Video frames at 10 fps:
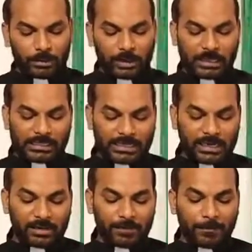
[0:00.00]
The
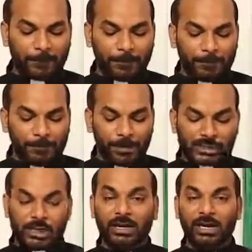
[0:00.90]
Christian
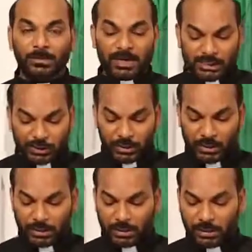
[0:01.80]
mission and
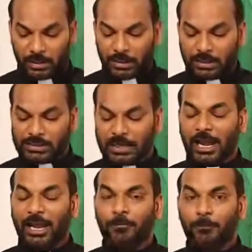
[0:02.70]
ministry is a
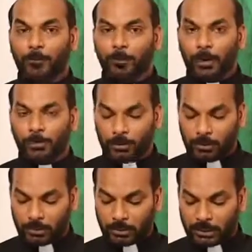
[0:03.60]
life
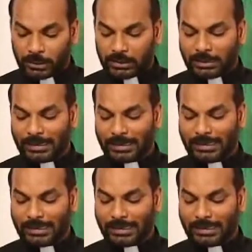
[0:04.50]
promoting